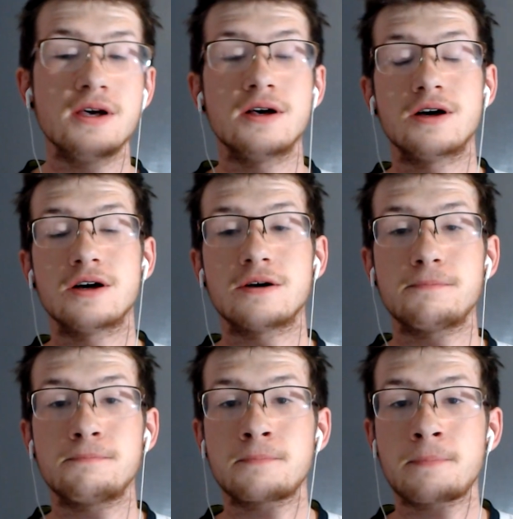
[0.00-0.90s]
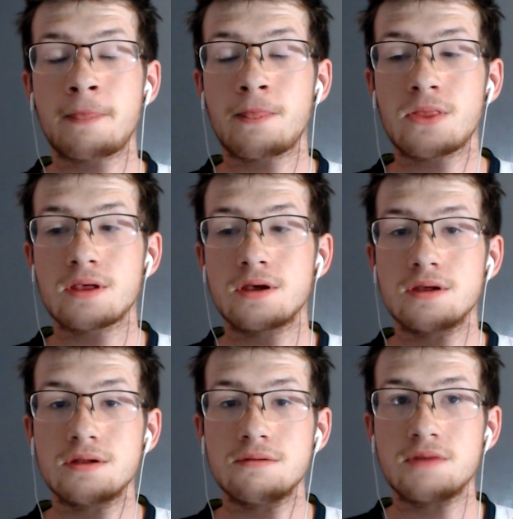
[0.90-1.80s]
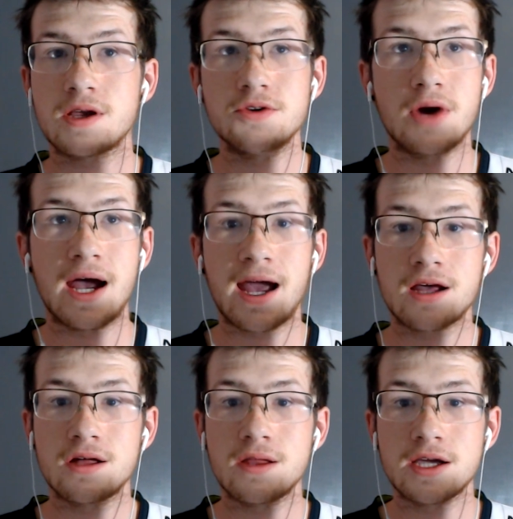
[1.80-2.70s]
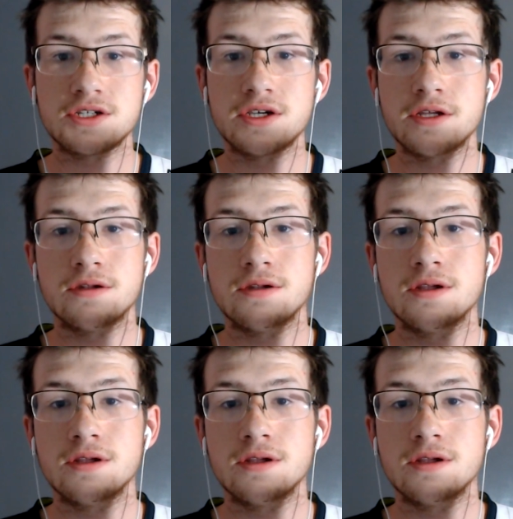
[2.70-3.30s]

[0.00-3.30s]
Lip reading: I could do a hat collection.